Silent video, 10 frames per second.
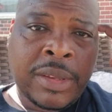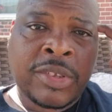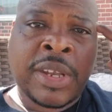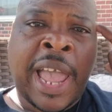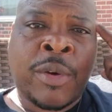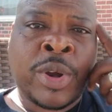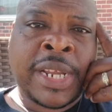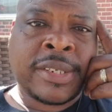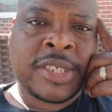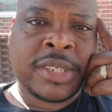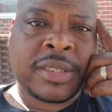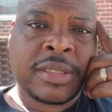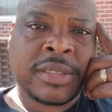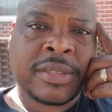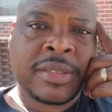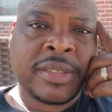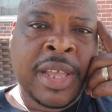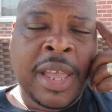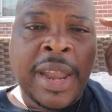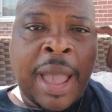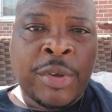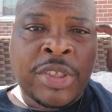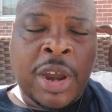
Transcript: to not reach. That was